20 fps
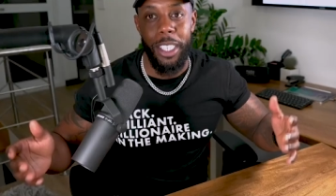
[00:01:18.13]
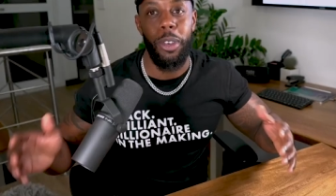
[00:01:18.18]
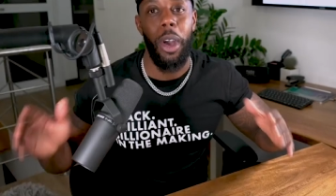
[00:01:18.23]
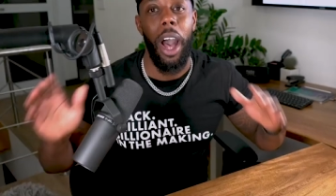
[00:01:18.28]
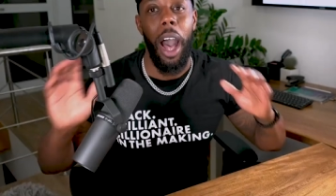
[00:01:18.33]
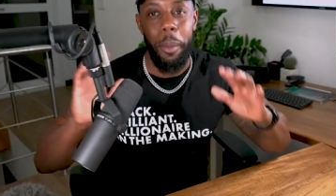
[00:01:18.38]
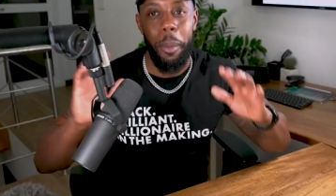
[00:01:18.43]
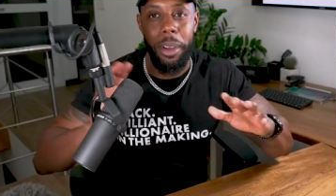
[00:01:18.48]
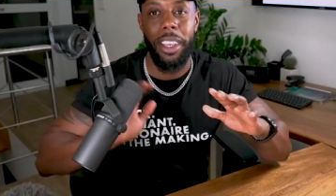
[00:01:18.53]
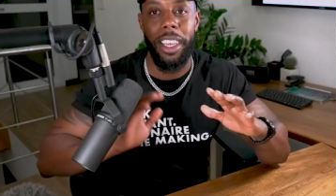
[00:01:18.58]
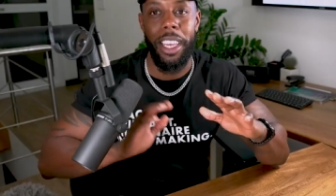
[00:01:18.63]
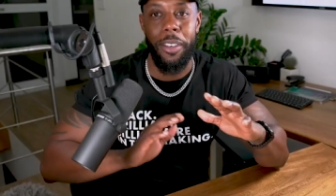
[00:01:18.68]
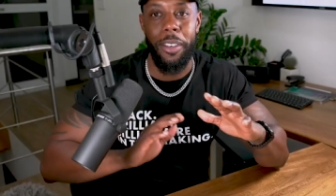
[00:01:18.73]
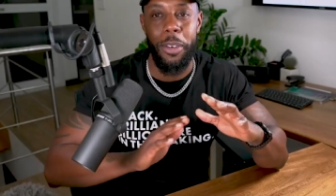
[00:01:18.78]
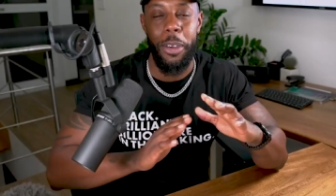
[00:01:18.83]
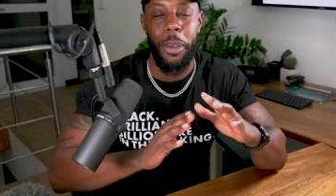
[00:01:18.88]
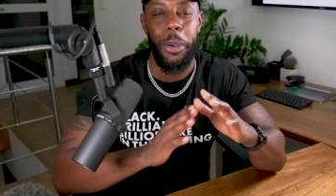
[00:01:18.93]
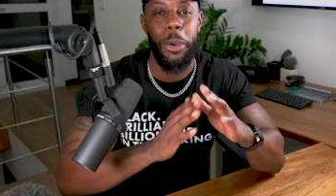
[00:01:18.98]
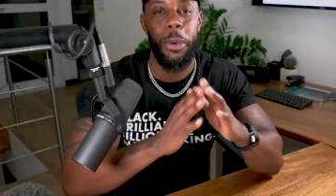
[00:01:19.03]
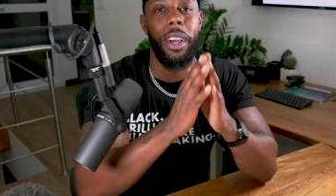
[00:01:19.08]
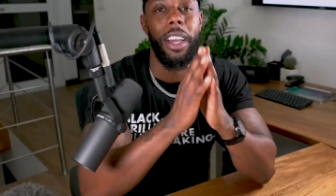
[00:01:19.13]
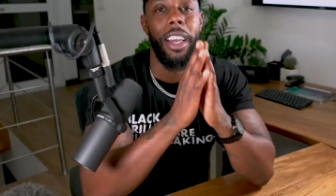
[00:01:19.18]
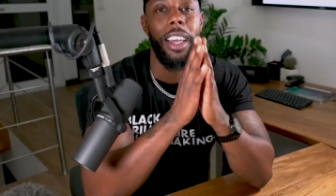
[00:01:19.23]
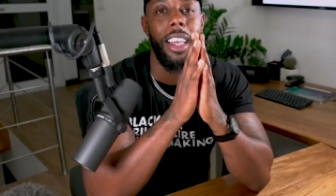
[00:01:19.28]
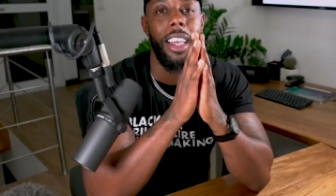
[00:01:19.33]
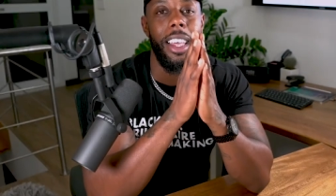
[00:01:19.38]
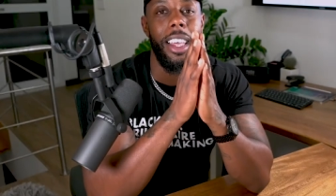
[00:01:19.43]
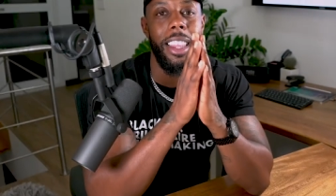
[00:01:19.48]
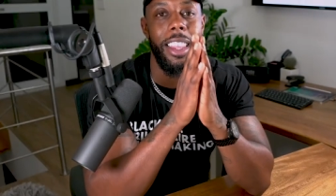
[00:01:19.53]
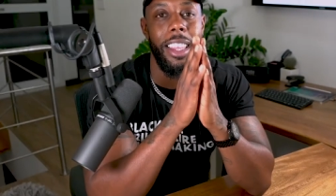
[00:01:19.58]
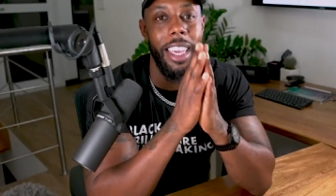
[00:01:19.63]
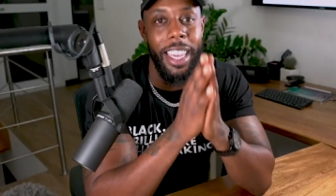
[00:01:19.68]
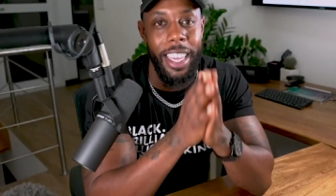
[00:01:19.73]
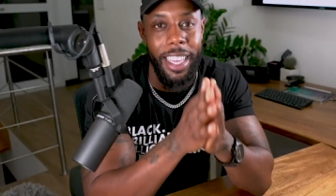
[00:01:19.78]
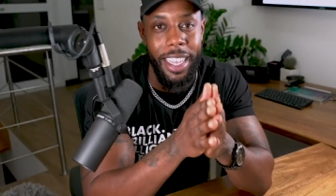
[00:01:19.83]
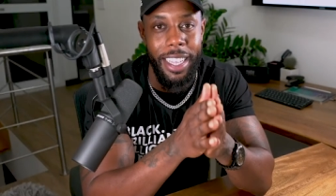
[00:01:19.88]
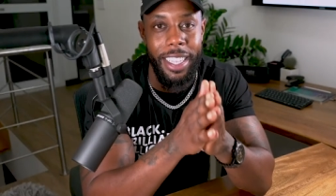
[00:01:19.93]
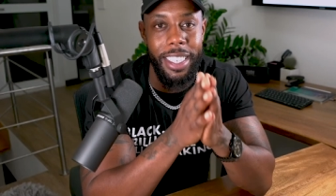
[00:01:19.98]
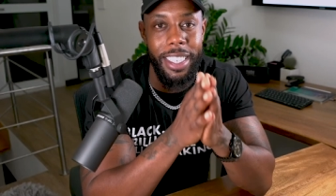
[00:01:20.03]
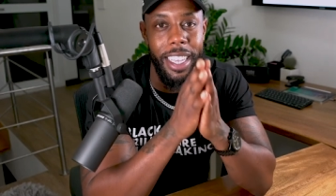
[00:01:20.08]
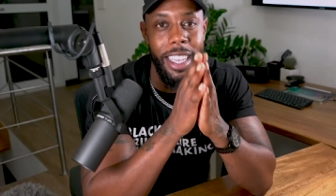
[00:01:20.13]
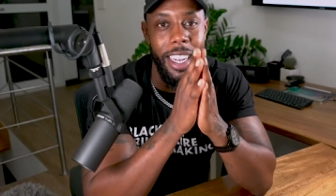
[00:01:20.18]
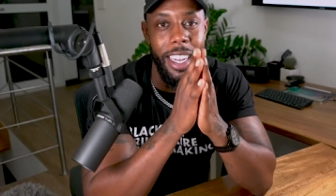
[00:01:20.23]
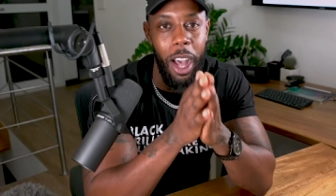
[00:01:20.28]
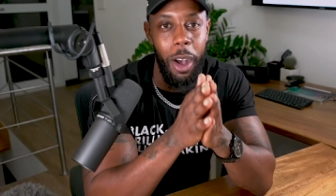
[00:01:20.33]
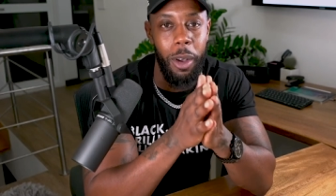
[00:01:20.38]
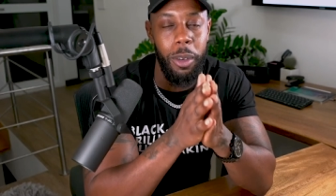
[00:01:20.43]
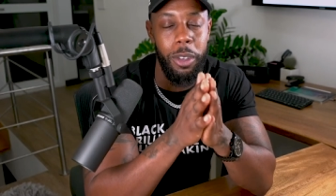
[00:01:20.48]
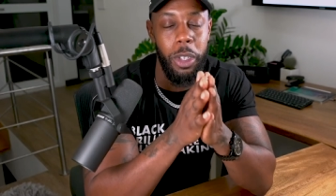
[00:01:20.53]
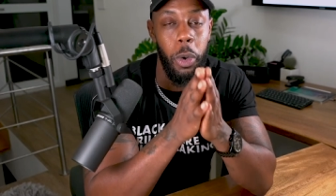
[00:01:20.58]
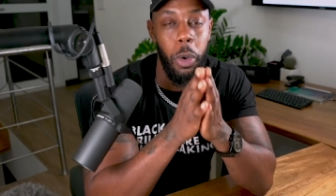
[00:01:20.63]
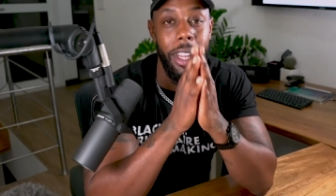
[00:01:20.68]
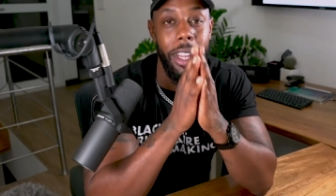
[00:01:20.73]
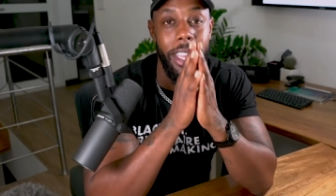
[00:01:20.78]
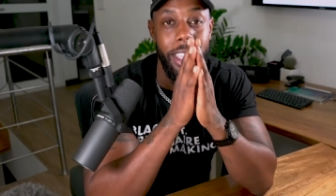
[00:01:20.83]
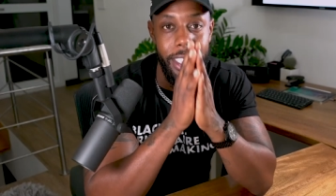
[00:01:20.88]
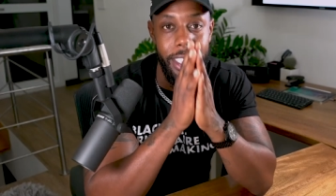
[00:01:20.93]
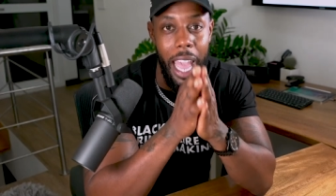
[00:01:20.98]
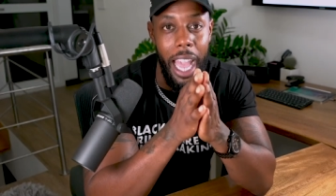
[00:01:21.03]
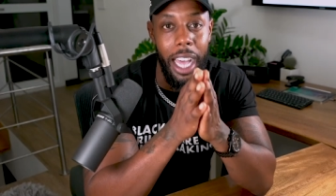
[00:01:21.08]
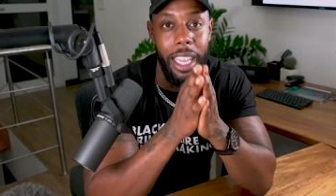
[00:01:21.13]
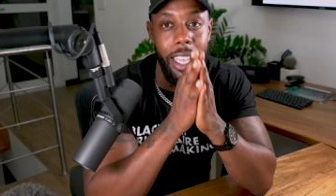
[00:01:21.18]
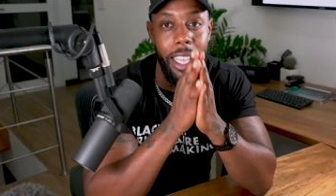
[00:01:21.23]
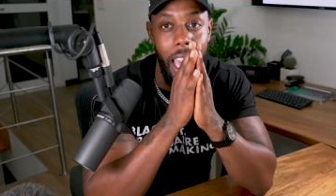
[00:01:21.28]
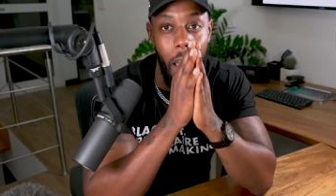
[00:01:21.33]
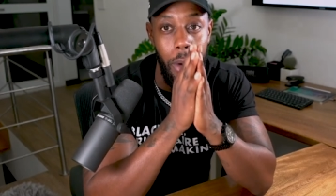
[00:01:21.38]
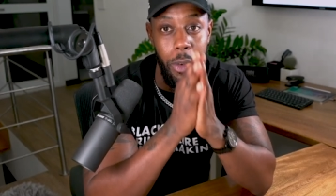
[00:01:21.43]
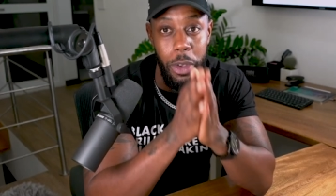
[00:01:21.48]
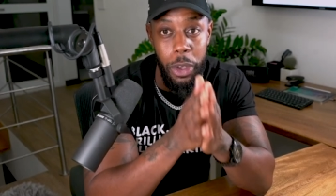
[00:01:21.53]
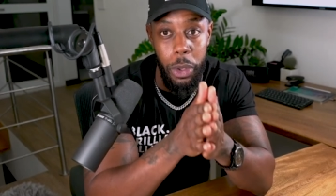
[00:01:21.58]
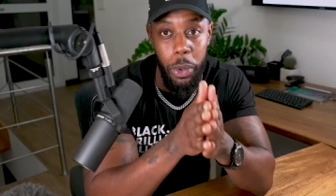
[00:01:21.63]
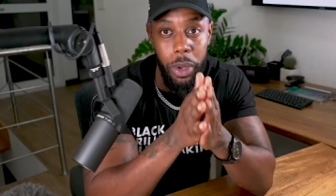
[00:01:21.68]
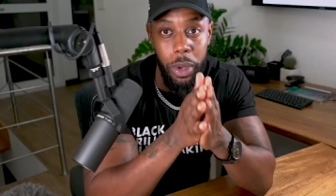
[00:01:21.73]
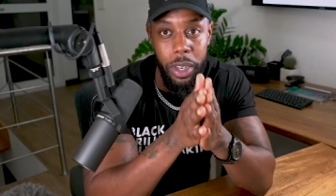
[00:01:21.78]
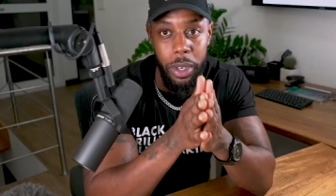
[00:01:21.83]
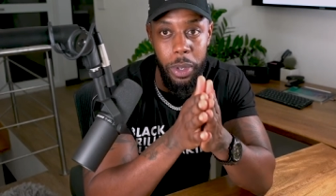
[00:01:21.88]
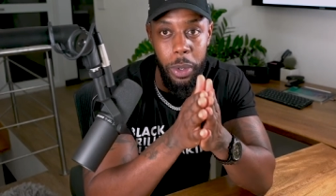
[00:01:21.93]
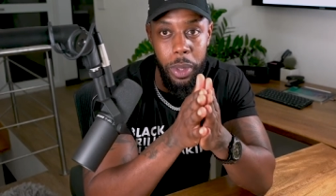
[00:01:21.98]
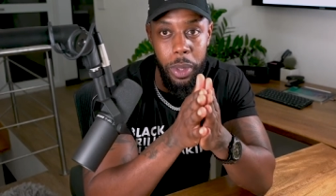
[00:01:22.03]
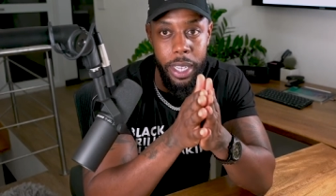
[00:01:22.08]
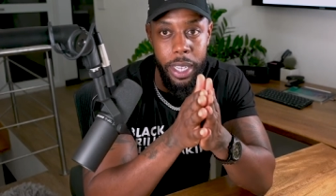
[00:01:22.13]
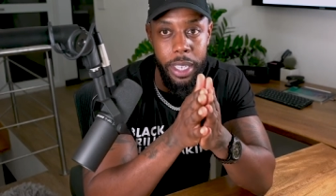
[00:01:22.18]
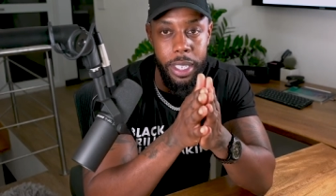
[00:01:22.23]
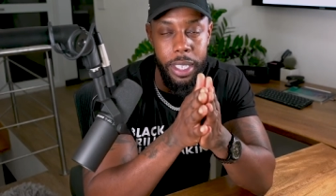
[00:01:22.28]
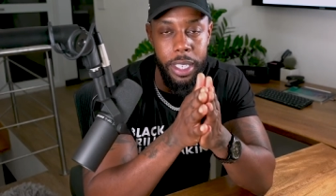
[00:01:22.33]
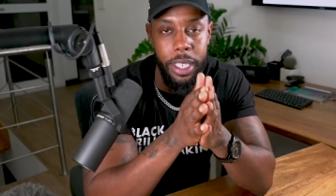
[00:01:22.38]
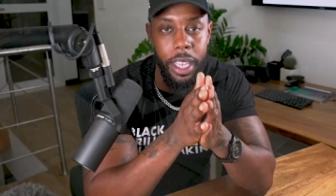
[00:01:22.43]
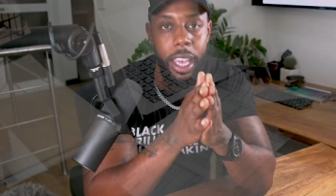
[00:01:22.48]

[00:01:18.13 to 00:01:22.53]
So I'm gonna give you the ins and outs on exactly how you can do this